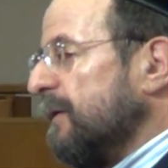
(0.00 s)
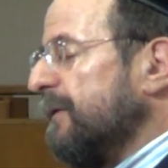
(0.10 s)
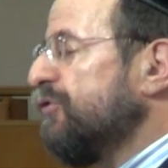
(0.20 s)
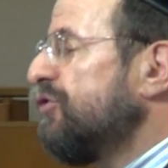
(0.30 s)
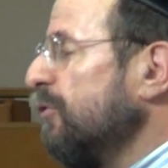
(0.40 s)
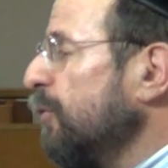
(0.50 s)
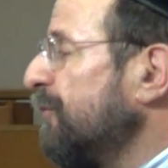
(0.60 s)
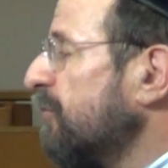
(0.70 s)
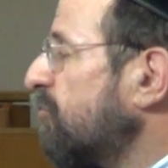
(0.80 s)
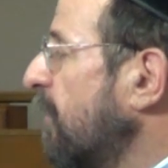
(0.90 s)
The
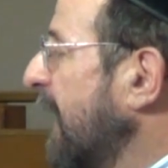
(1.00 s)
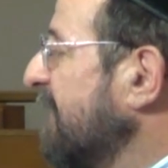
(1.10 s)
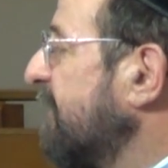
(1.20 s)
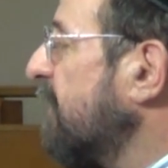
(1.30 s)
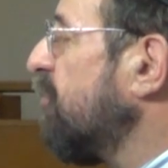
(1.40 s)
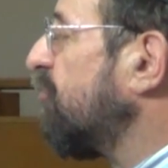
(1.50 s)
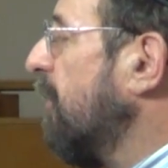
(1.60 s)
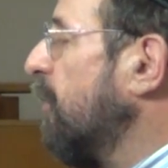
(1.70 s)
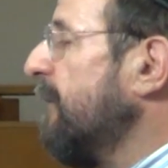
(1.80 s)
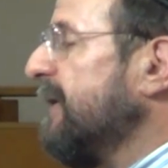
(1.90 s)
Jews are trying to
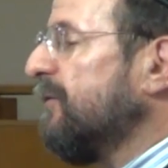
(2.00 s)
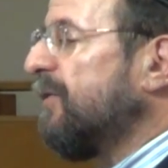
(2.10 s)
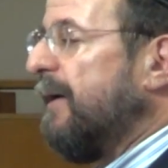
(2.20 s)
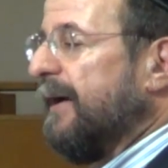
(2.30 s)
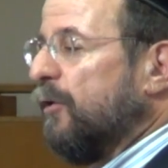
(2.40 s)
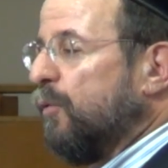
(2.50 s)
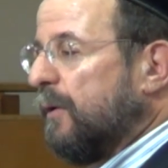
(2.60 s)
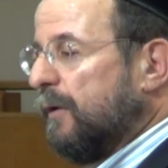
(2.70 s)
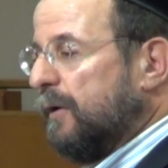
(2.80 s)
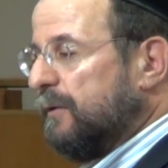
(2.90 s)
control the entire
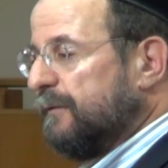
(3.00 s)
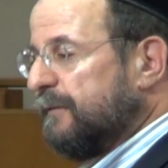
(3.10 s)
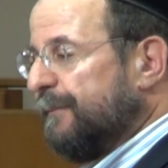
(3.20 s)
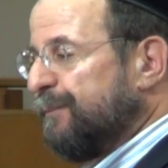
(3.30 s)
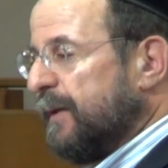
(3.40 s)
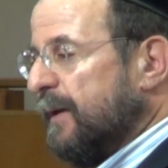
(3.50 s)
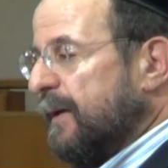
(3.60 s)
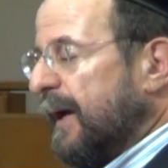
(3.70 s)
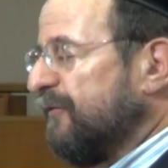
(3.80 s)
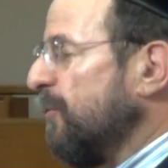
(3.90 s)
world.
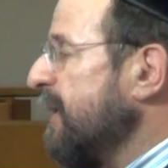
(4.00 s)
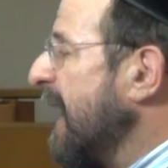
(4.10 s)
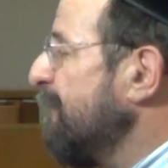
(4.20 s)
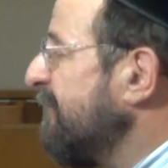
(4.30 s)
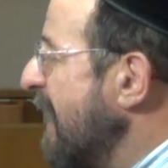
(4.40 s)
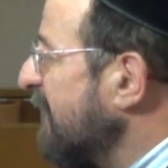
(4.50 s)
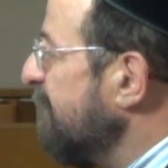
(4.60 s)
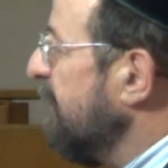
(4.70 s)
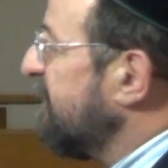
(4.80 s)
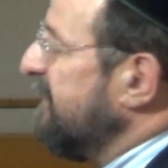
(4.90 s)
And so we have
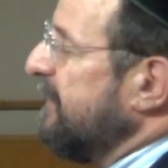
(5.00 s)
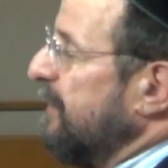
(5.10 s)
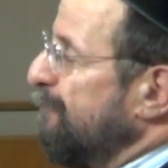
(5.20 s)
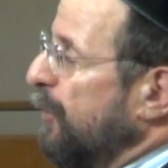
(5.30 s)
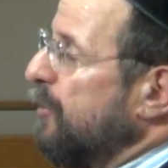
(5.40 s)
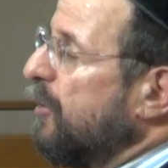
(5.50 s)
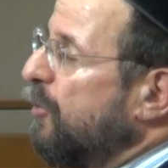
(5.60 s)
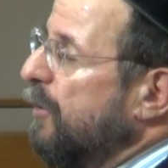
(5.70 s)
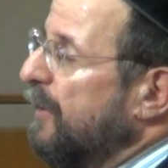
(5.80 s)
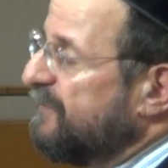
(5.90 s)
documents like the
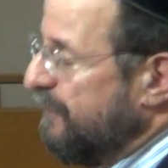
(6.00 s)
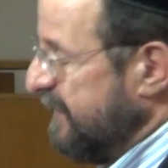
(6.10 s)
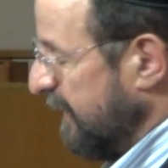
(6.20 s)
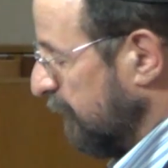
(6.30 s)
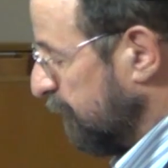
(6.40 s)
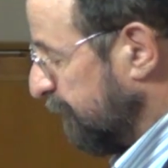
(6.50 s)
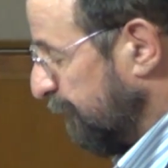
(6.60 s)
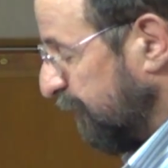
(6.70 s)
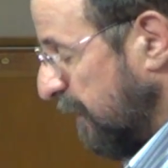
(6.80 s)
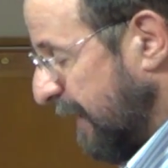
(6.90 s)
Protocols of the Elders
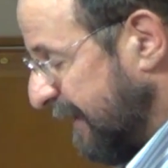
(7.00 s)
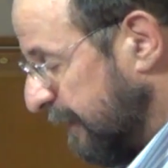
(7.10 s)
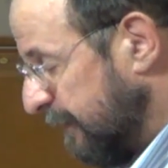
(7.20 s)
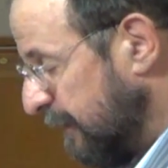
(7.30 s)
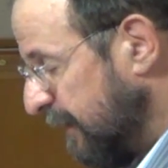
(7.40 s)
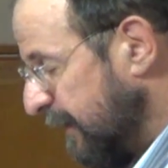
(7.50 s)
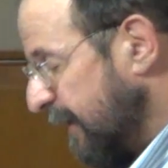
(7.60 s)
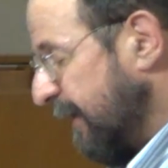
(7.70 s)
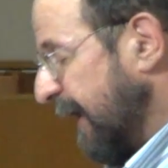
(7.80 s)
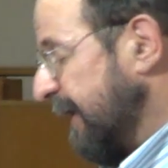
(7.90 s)
of Zion,
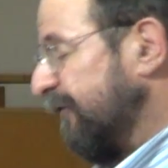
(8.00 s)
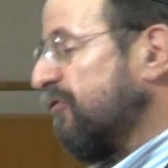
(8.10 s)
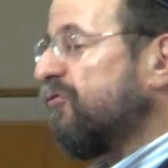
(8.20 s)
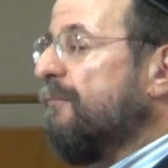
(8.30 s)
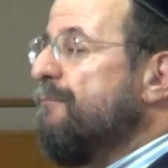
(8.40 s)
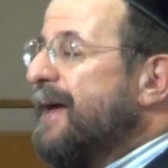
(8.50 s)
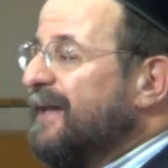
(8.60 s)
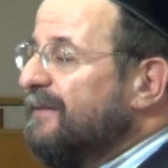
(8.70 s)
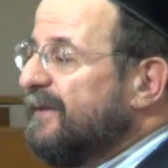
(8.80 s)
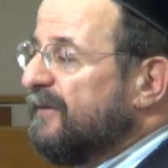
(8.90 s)
and there's a
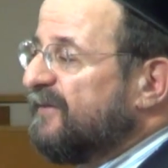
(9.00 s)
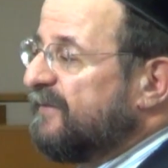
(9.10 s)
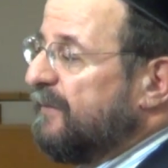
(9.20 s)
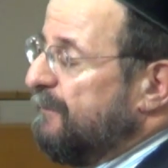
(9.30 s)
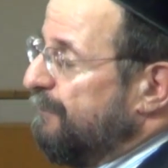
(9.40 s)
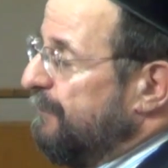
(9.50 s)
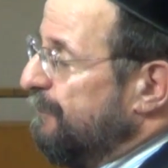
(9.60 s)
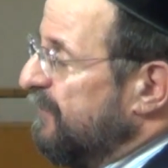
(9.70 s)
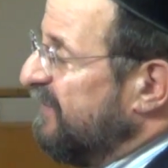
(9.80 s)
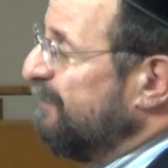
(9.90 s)
tremendous
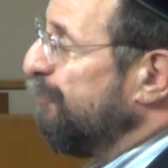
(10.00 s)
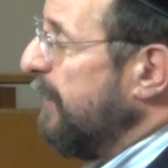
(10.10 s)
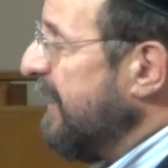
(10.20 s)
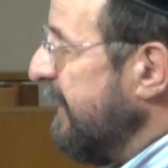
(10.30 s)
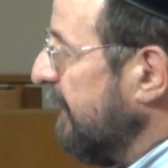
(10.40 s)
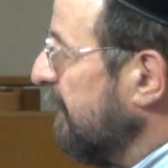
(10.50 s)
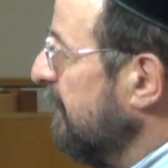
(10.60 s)
spreading